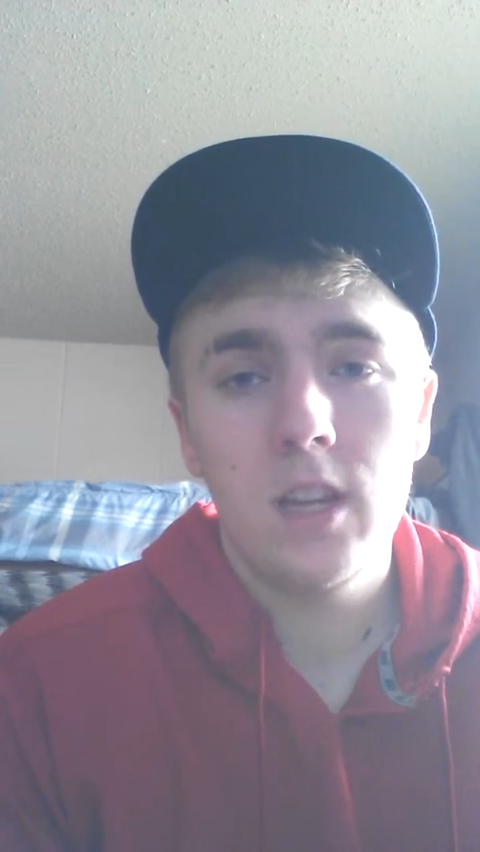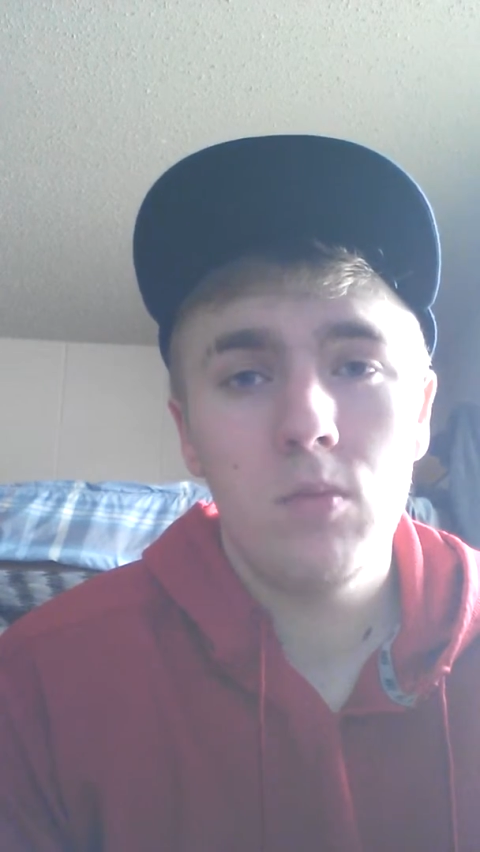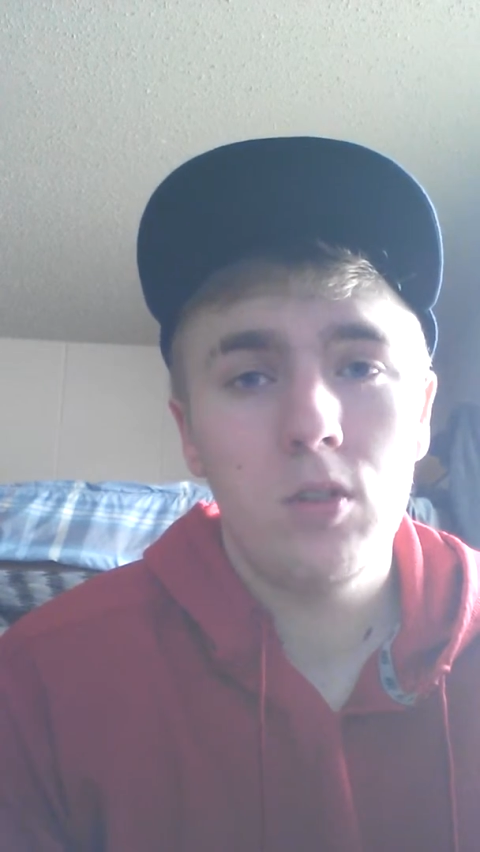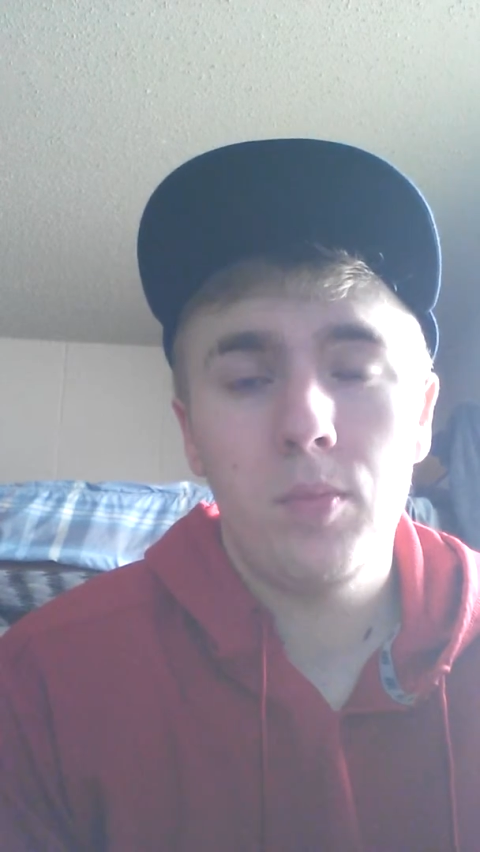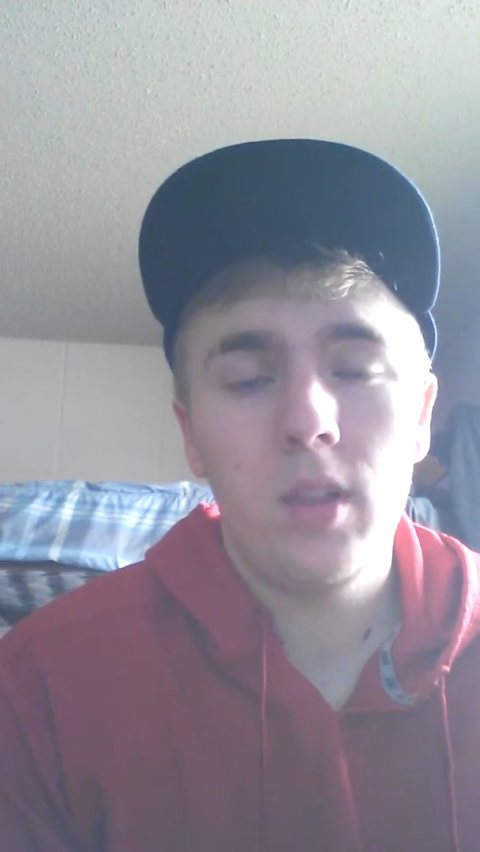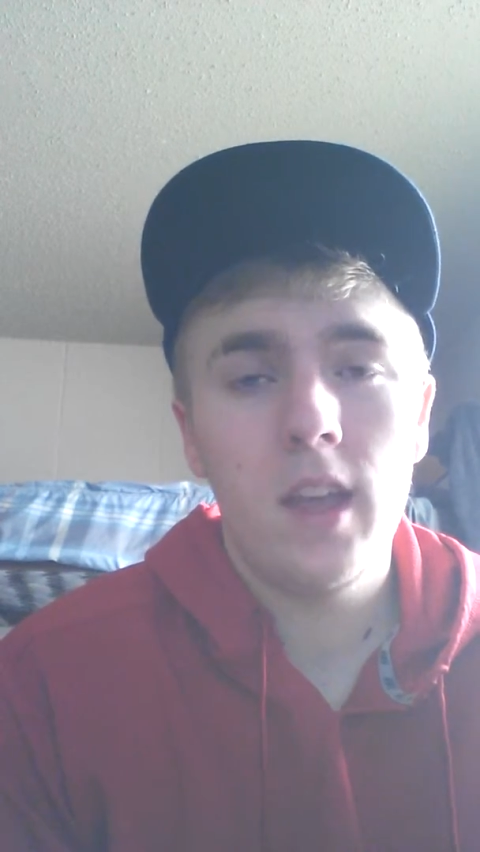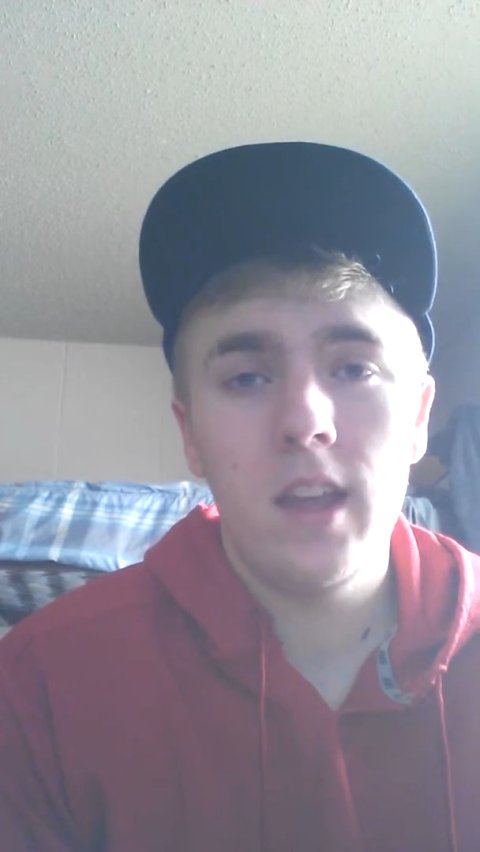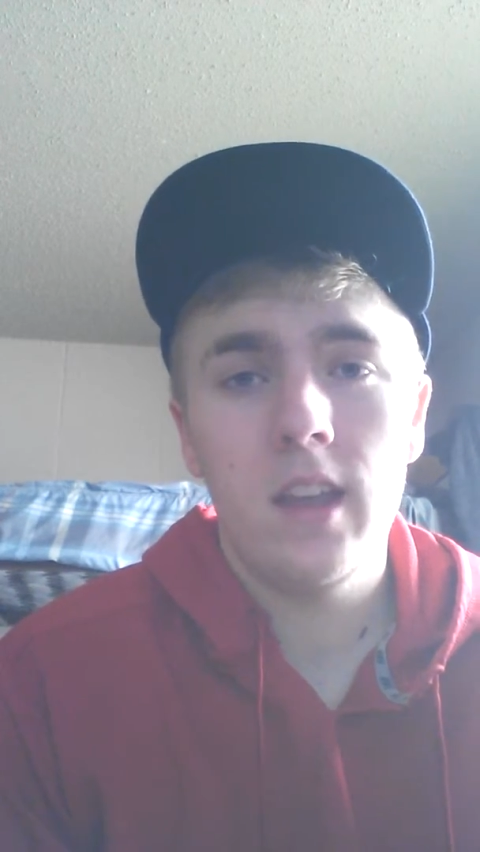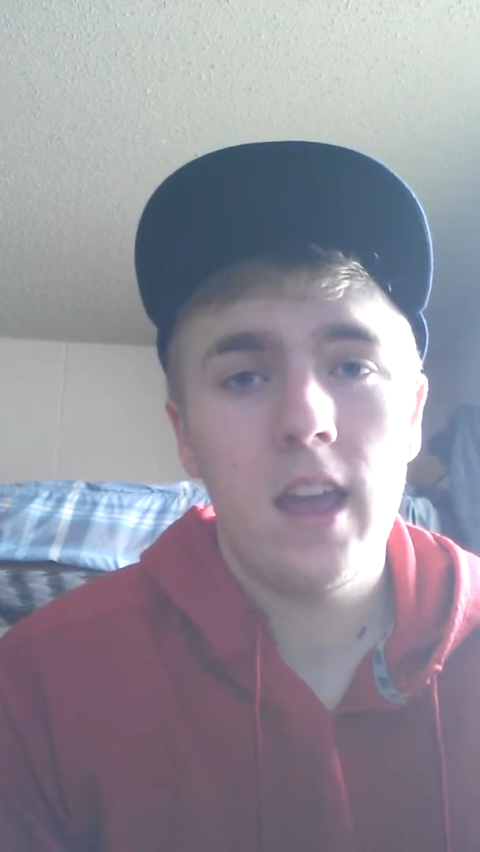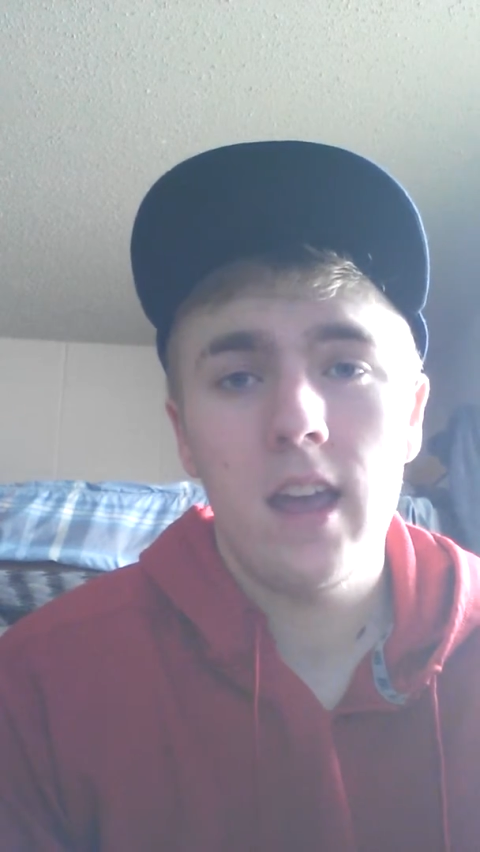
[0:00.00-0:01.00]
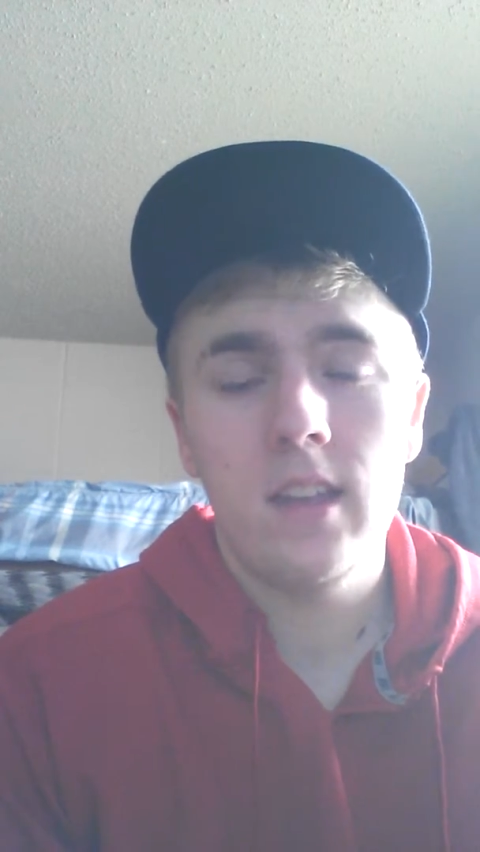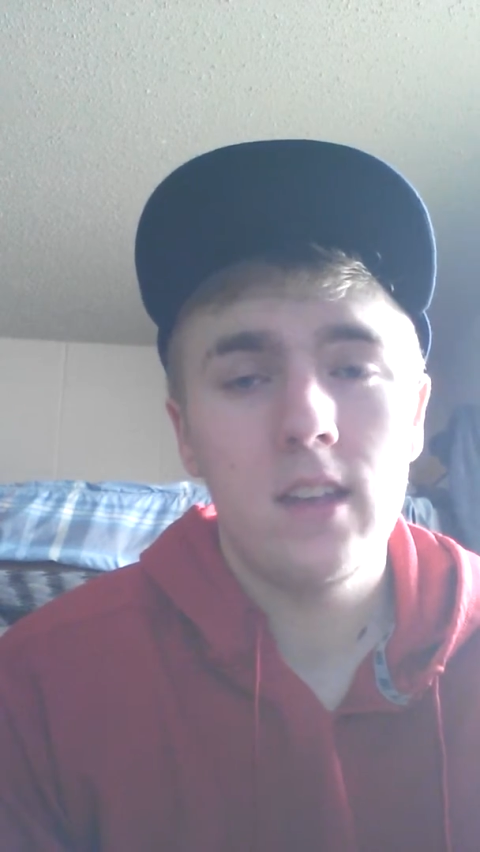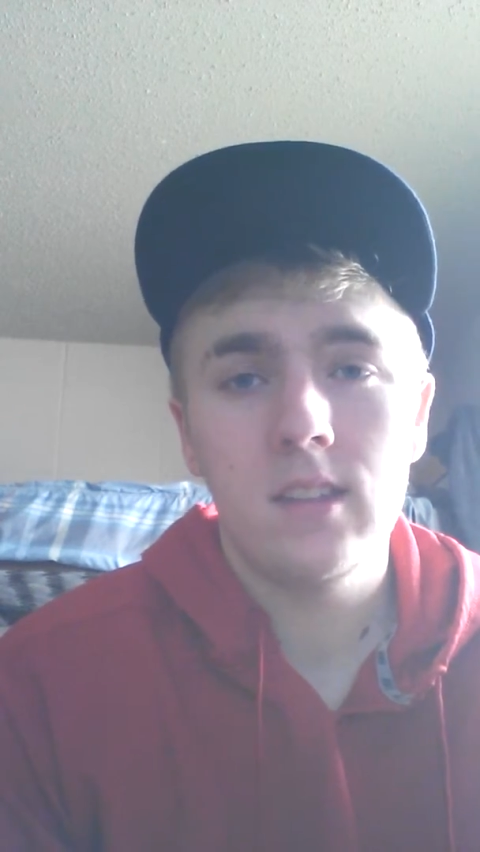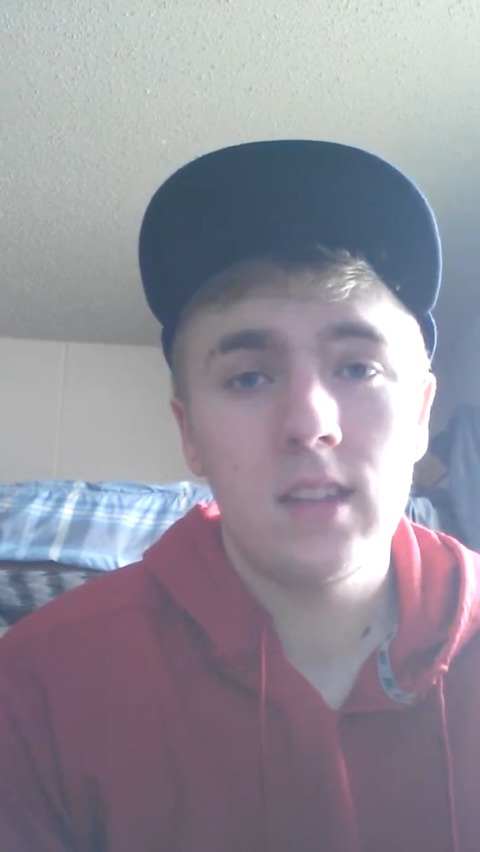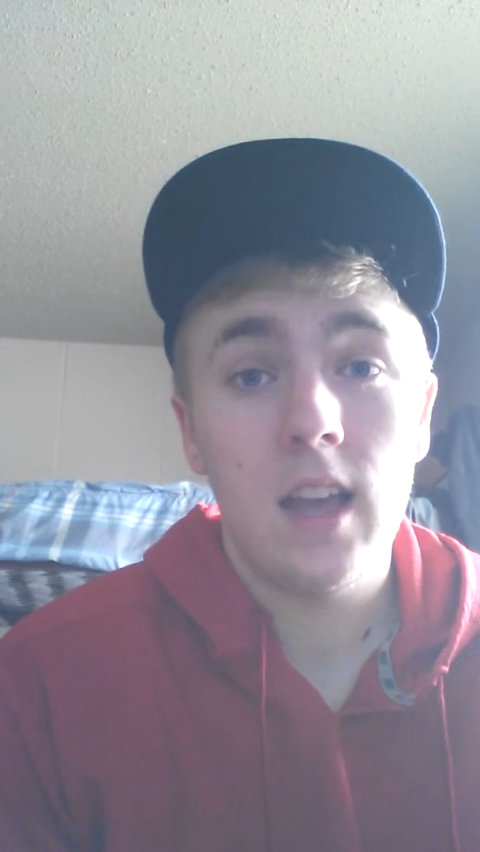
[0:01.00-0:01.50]
able to play at
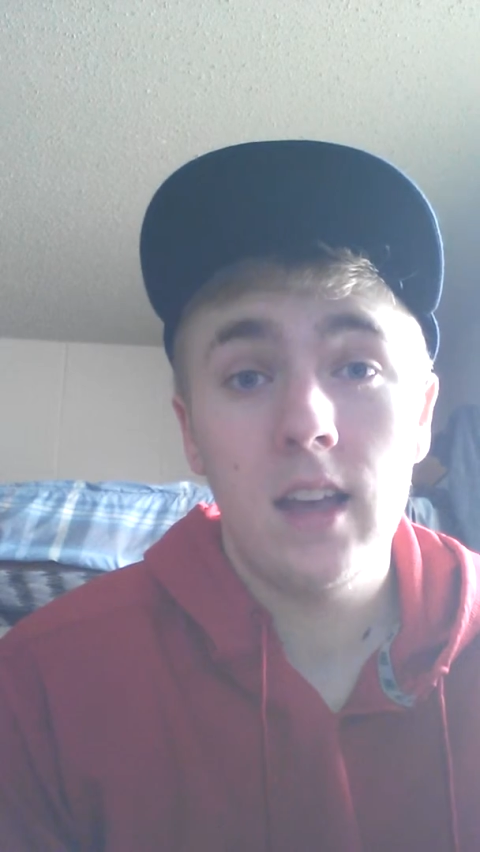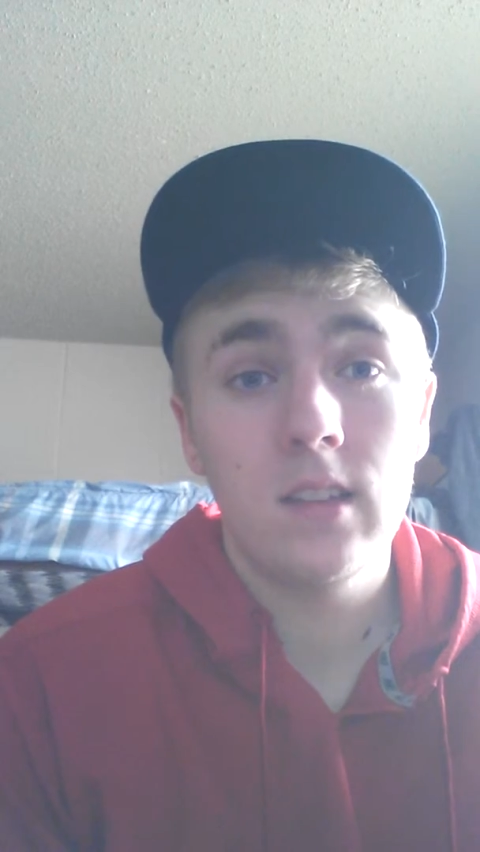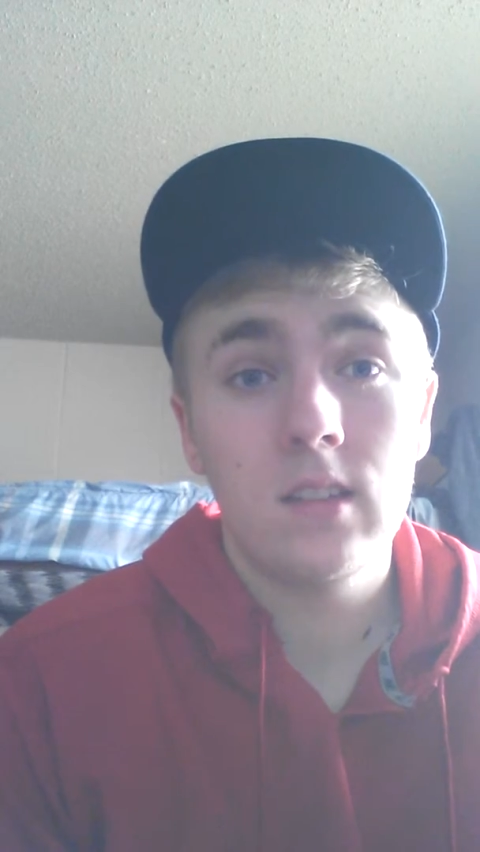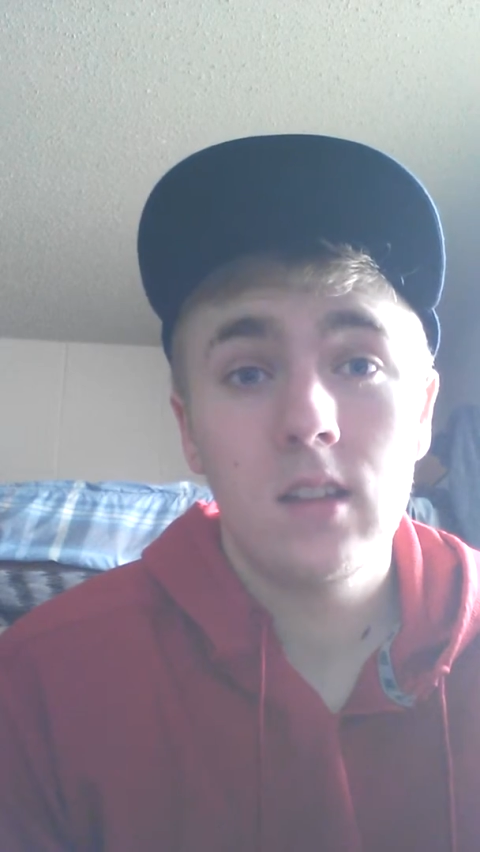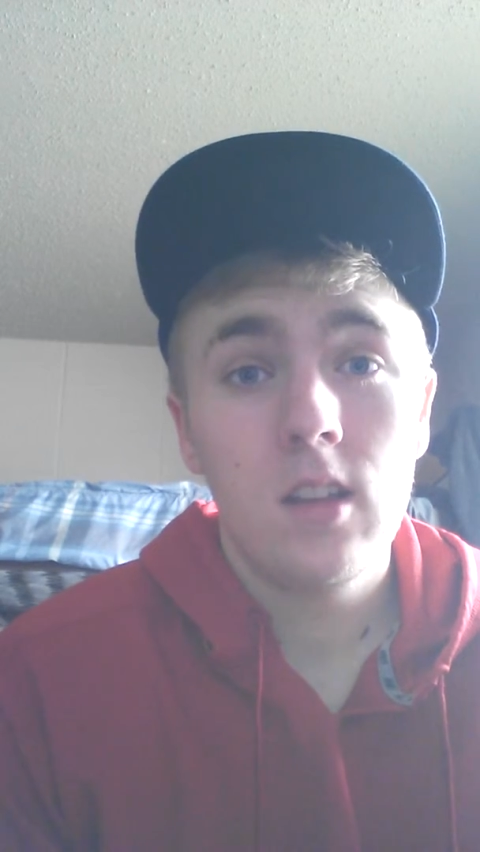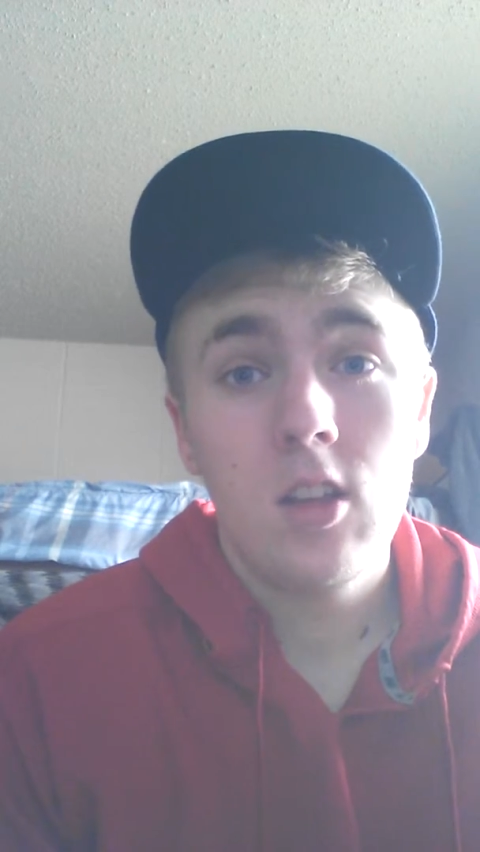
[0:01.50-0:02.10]
his size.